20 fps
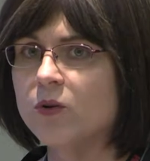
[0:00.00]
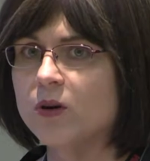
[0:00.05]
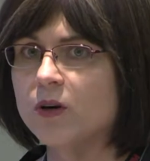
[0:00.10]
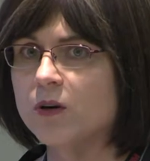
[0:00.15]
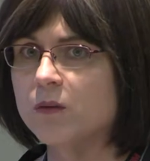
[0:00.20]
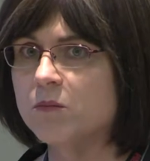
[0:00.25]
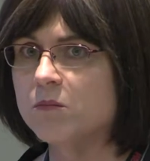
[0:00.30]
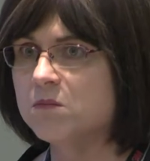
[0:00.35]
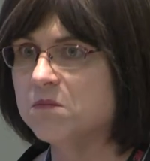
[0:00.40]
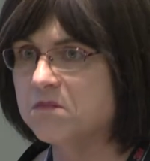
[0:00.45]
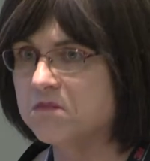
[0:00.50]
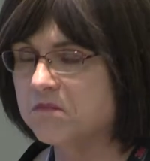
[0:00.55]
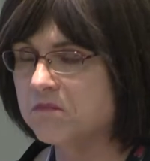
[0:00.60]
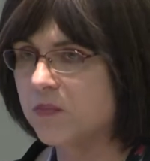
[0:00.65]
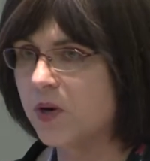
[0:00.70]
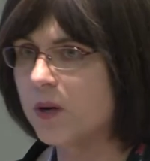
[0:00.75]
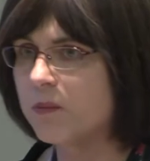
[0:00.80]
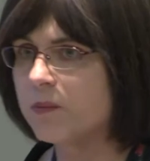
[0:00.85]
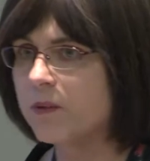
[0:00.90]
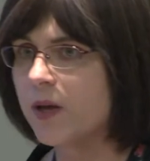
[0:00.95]
are
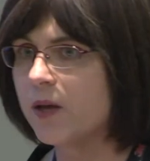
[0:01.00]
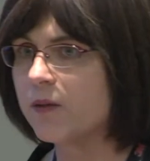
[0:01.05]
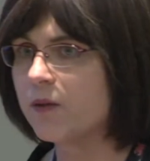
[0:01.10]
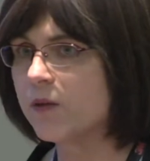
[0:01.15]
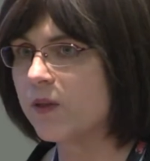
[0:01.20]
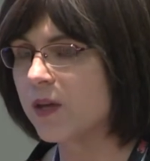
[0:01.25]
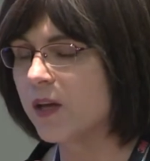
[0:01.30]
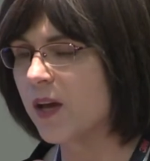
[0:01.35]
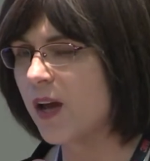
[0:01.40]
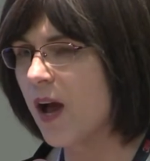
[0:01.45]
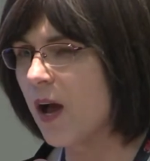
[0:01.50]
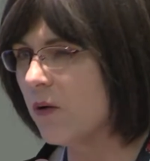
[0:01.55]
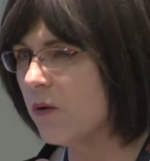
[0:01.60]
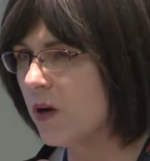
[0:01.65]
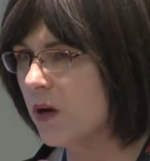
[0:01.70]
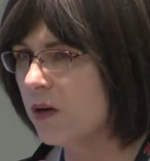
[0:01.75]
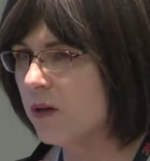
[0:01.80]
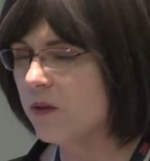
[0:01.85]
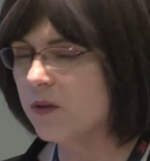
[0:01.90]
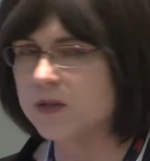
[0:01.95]
probably out there thinking, how could
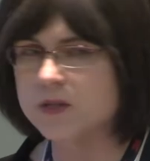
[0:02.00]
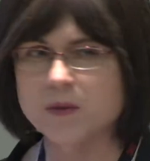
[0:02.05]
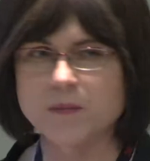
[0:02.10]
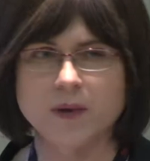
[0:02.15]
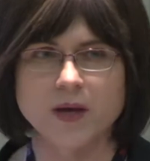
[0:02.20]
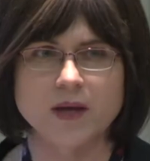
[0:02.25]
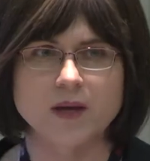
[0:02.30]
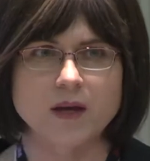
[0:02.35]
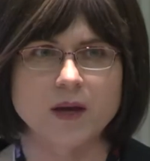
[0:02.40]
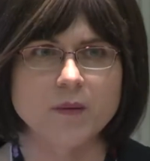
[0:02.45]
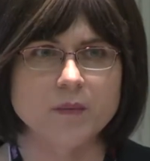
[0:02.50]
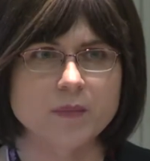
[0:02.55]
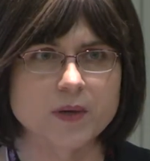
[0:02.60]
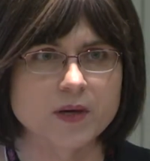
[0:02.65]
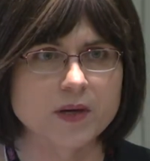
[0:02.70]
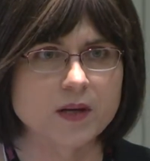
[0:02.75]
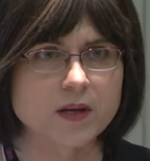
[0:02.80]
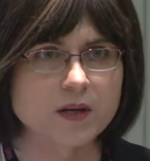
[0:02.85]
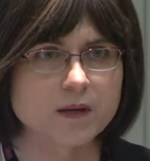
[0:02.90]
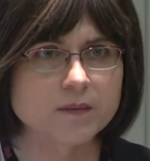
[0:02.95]
I do this in my
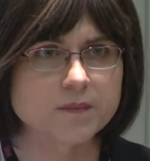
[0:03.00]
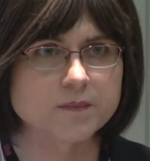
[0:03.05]
company?